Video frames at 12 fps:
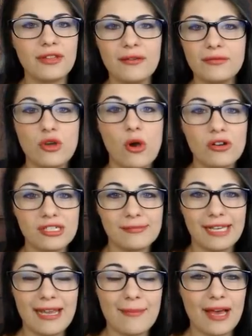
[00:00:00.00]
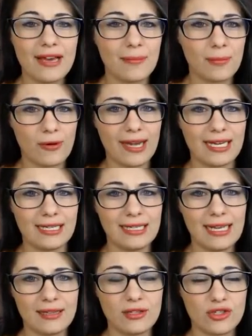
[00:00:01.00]
they would talk to me about upgrading
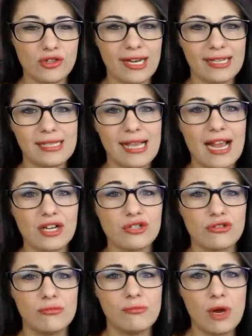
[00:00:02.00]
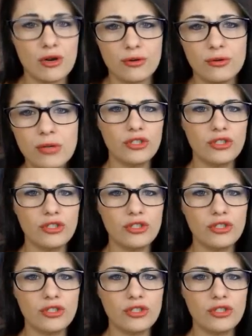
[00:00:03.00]
Nathan Drake's actual model.